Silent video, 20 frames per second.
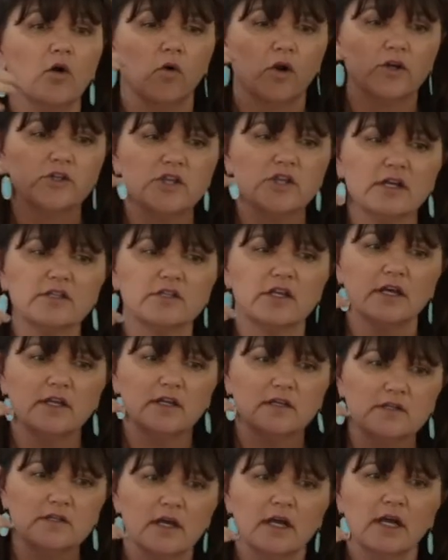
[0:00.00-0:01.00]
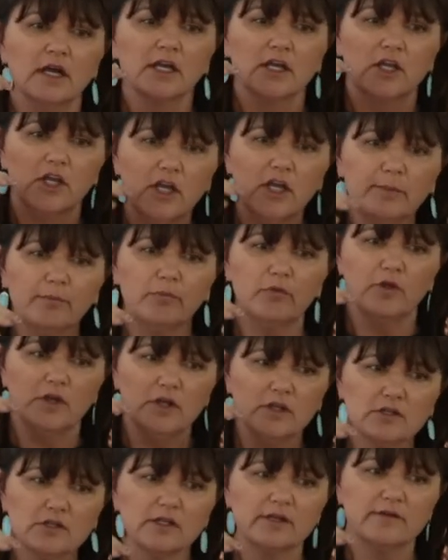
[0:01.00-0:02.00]
We're just gonna keep
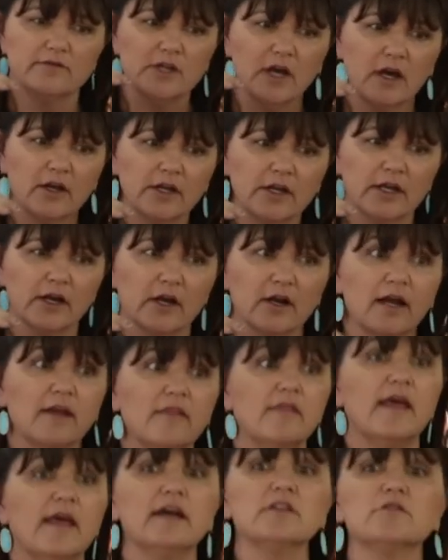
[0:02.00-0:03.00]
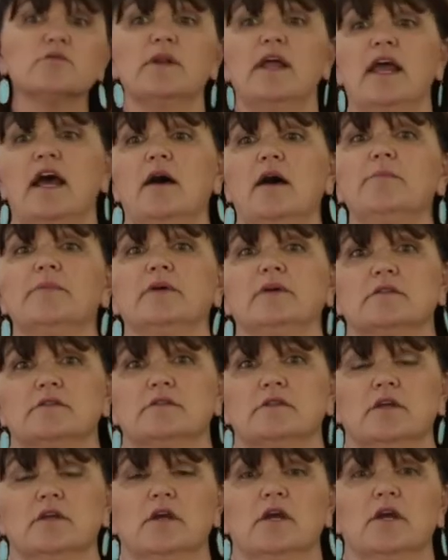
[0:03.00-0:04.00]
these leaves down here. And that's what
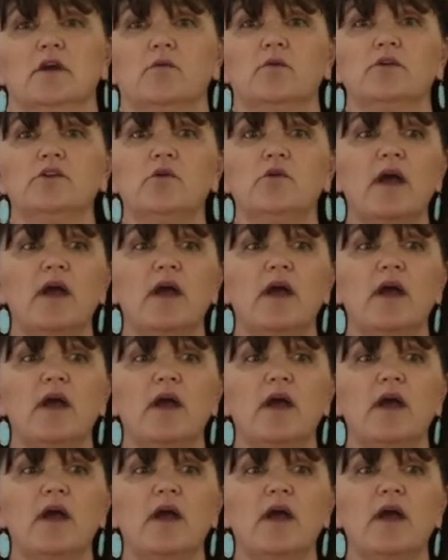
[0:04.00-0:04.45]
happens when